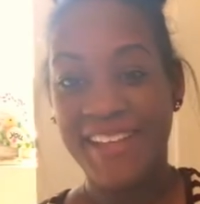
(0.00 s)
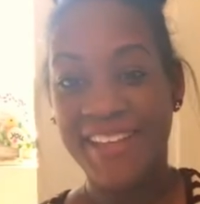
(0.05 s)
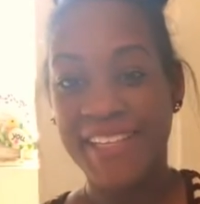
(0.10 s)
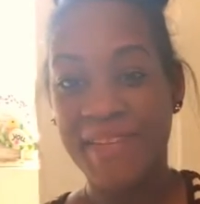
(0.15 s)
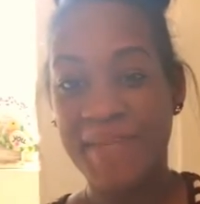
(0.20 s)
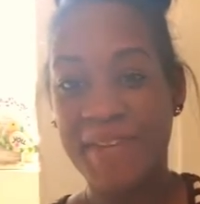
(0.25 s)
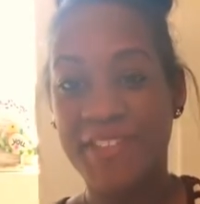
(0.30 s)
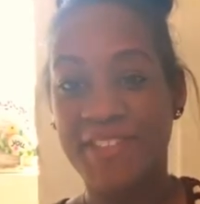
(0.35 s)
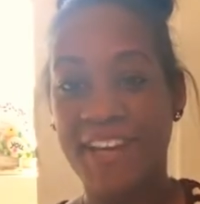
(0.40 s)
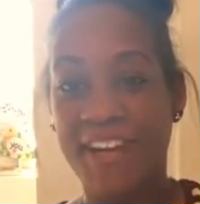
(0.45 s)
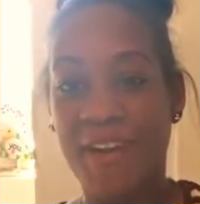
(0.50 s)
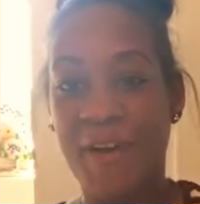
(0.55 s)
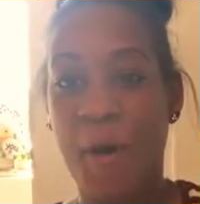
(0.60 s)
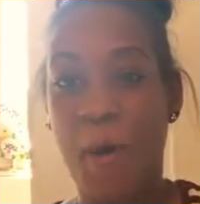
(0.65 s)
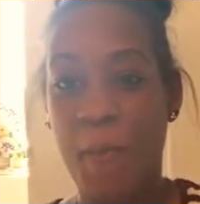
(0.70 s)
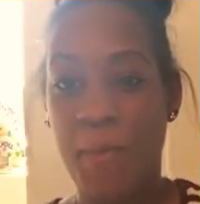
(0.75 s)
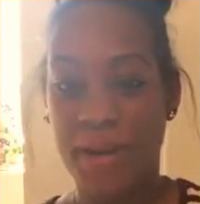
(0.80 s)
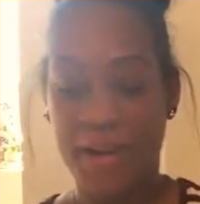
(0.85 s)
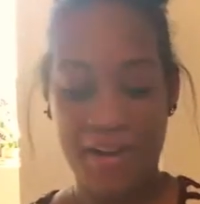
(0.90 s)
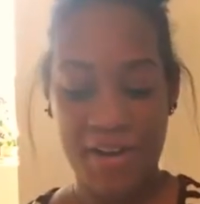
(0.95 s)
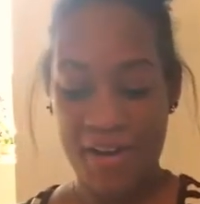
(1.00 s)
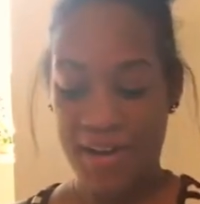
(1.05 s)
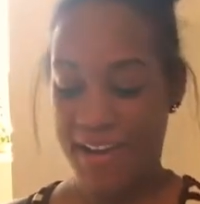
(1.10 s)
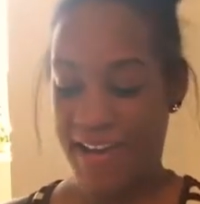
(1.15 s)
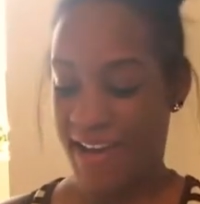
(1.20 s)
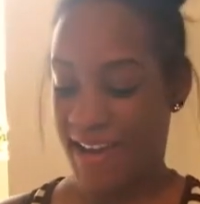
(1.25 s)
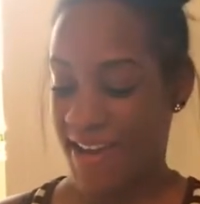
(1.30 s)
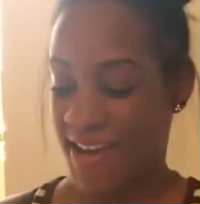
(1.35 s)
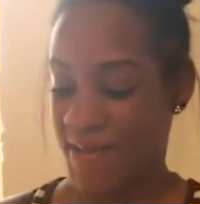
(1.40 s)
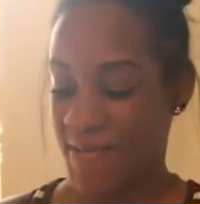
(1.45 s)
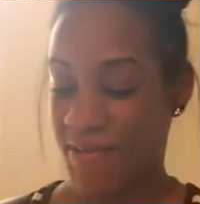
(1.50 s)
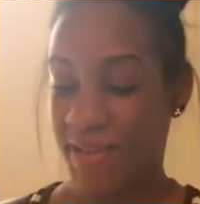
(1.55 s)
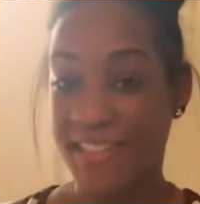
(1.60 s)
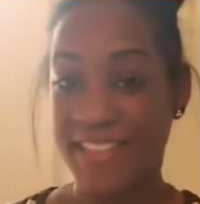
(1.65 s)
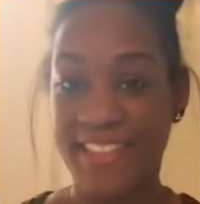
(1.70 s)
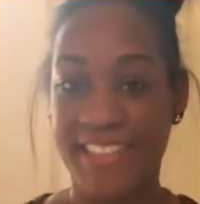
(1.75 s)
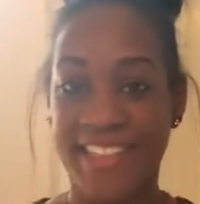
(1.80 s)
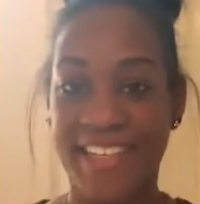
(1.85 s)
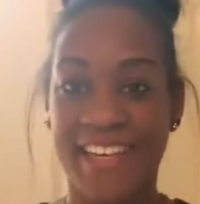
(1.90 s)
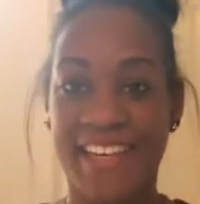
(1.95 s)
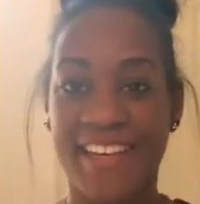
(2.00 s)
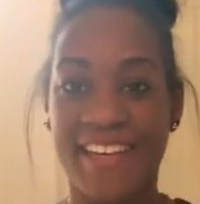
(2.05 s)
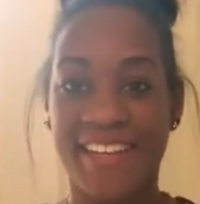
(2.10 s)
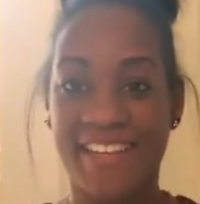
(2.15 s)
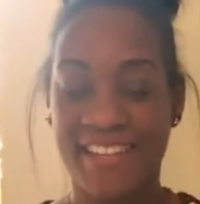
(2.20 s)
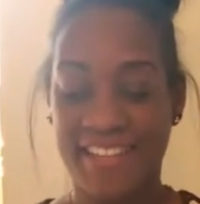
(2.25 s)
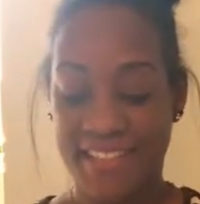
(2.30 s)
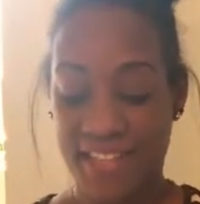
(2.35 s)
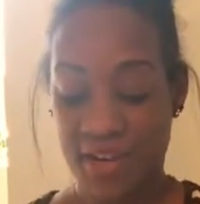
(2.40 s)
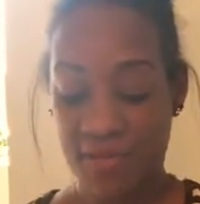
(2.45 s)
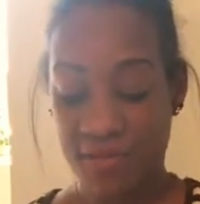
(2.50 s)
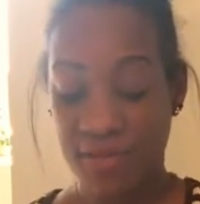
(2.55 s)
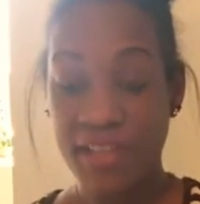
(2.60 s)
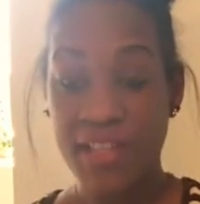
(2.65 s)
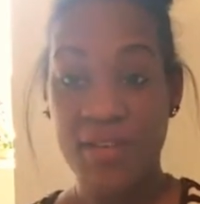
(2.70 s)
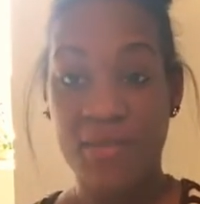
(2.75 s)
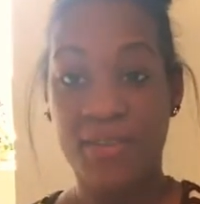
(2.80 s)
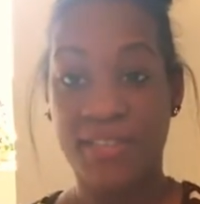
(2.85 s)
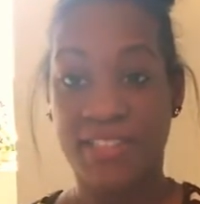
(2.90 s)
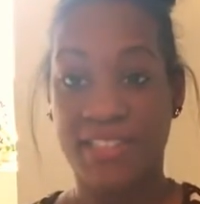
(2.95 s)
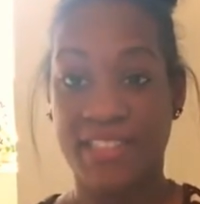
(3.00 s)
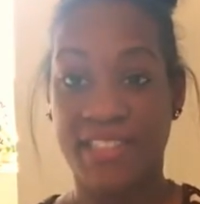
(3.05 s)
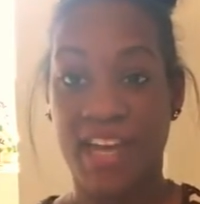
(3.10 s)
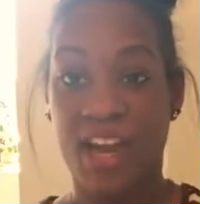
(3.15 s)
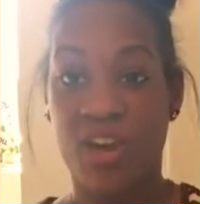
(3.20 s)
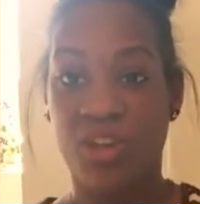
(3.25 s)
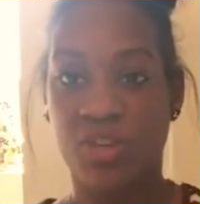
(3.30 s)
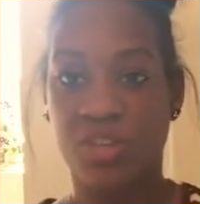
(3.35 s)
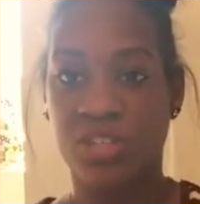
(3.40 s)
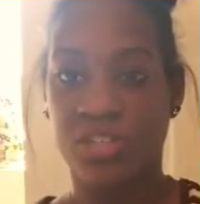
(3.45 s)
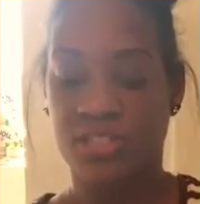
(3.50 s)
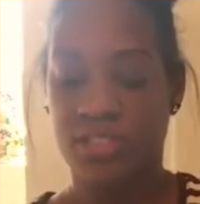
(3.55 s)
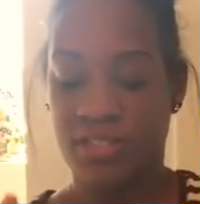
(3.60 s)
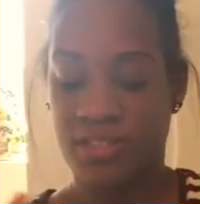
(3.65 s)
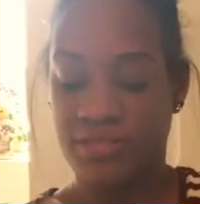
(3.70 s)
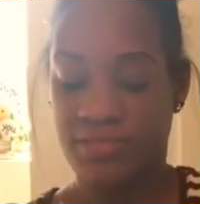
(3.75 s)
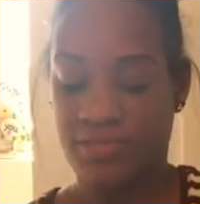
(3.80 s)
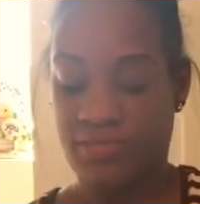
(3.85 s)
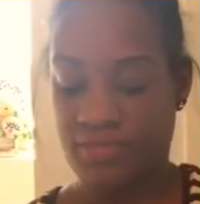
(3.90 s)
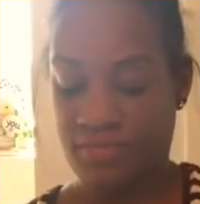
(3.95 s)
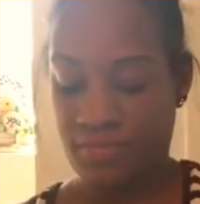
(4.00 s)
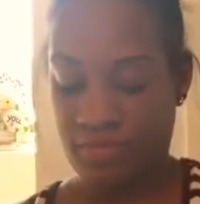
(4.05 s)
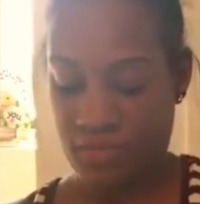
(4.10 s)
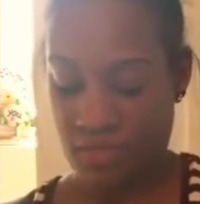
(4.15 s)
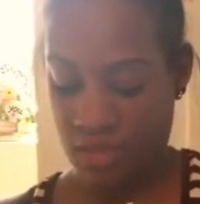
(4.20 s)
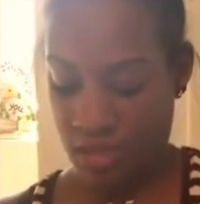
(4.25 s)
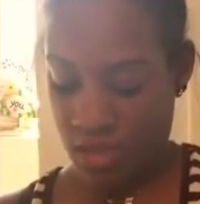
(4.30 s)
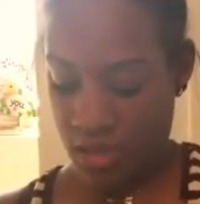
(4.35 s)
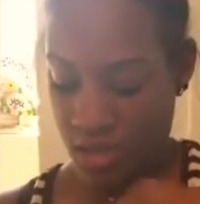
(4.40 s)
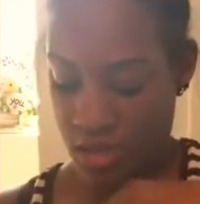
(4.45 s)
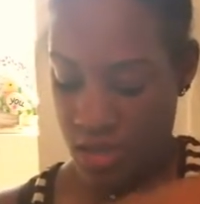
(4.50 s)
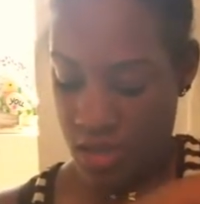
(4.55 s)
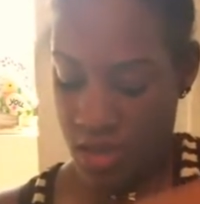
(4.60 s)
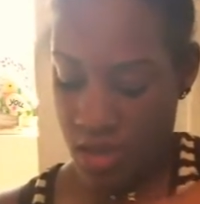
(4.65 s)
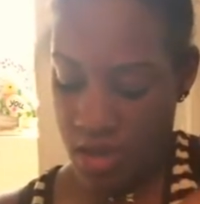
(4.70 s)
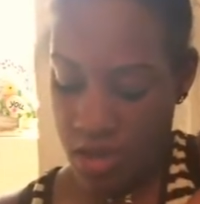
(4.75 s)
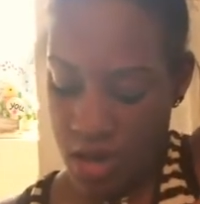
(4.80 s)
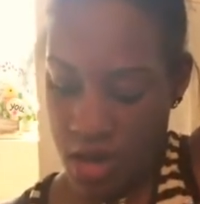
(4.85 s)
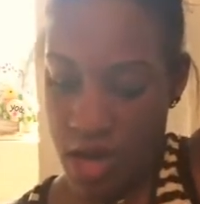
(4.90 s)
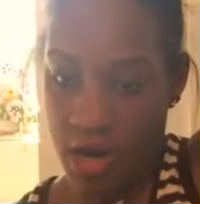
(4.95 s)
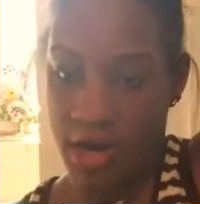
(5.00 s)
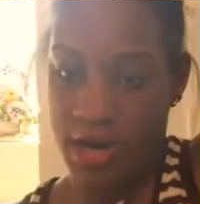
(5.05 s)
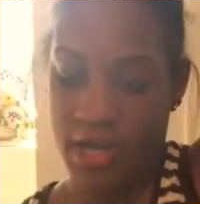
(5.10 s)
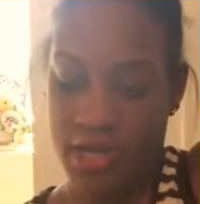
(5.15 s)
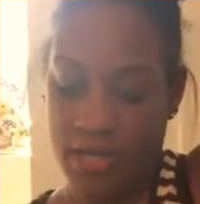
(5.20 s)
Let me try to open it on camera instead, because I really want to see how it looks. Alright,